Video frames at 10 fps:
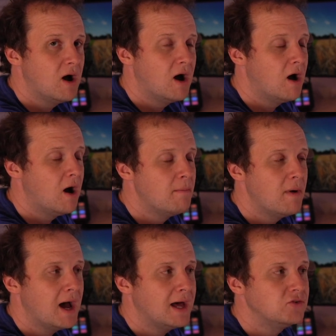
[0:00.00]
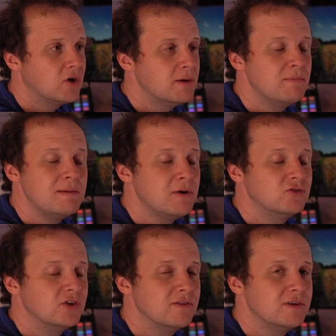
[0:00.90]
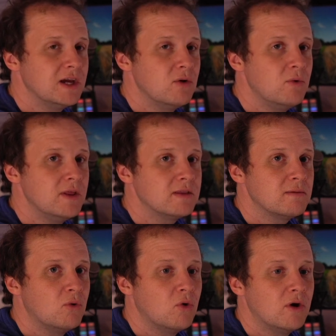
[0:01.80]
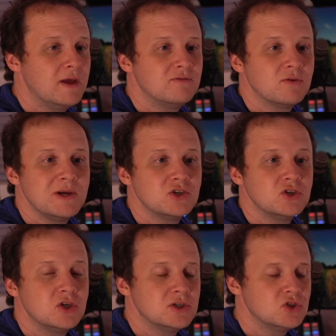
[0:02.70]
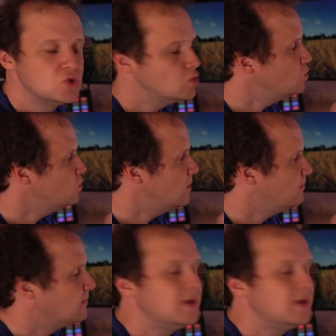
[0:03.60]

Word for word: Um, and I may post another video with more information soon.